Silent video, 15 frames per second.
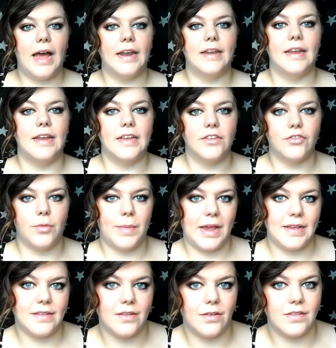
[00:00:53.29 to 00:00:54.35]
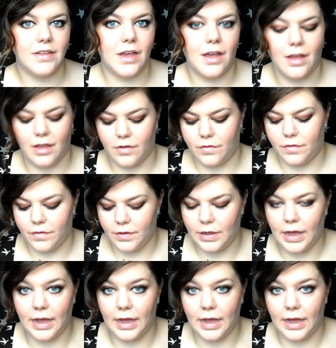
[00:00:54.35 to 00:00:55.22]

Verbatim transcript: and it's from ASOS Curve,